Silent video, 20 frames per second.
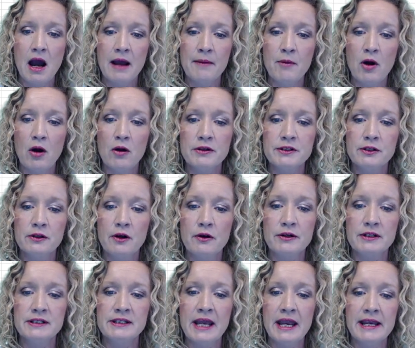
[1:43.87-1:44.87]
I'm also
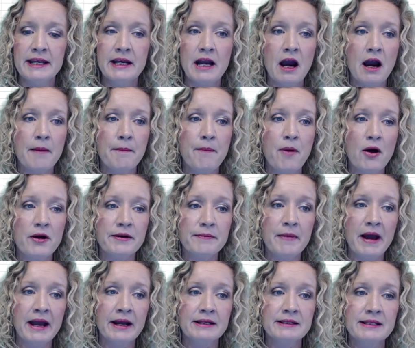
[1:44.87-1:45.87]
going to take our
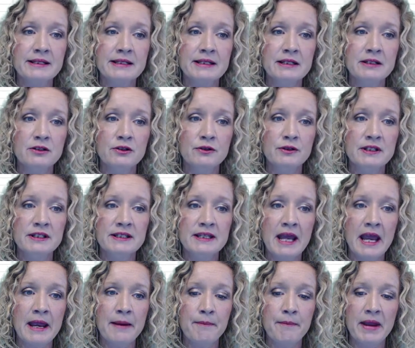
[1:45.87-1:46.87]
bottom axis and do the
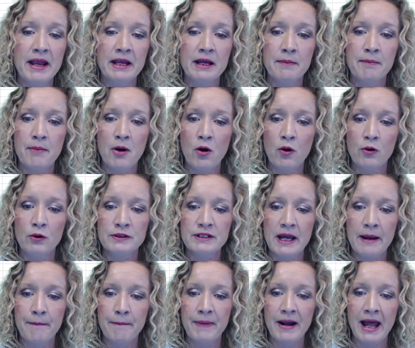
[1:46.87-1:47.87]
same, make it bold
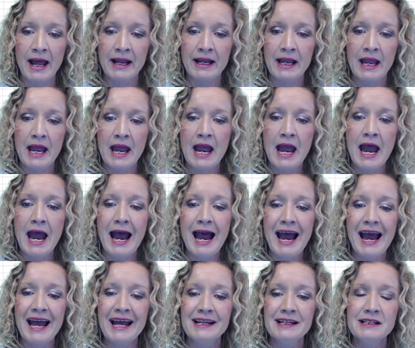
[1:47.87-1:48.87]
and black.
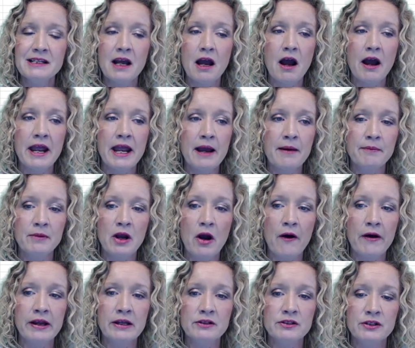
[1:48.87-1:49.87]
And I am
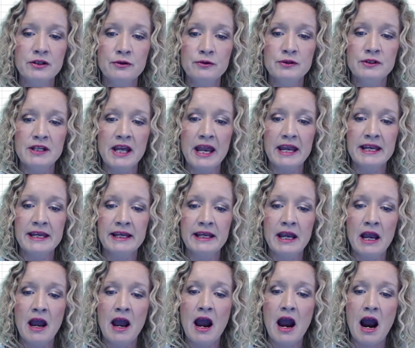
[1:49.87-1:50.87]
going to
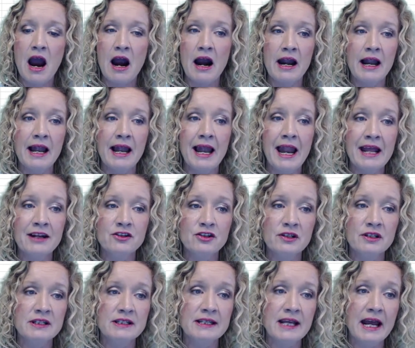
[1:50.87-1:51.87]
take our
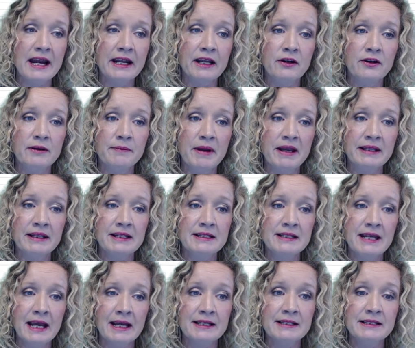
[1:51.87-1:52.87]
legend and I'm going to make the
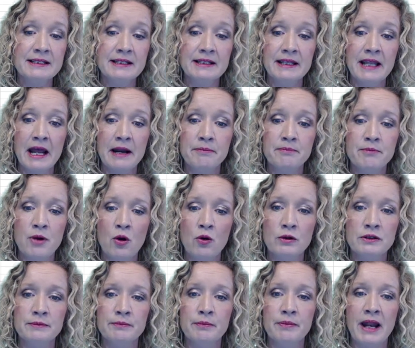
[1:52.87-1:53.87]
text in that
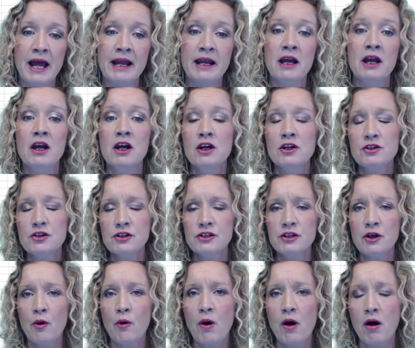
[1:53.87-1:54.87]
bold and black, just
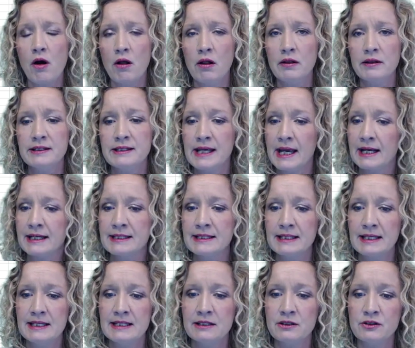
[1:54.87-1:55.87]
so all the
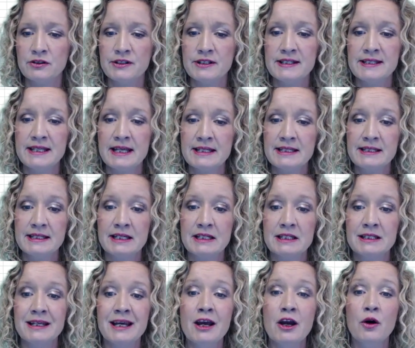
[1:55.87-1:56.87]
text is
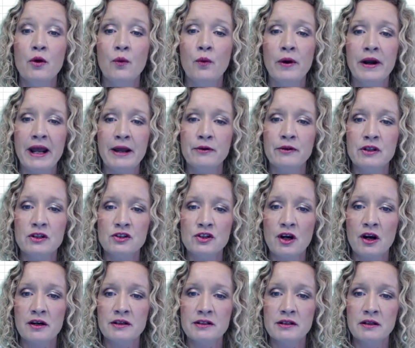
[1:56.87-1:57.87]
consistent without the
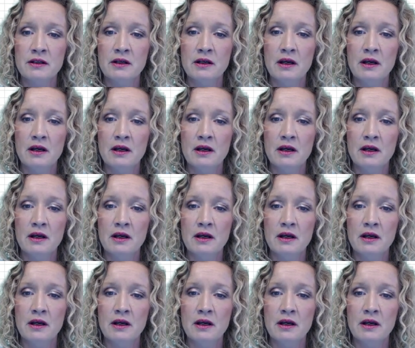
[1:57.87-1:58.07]
chart.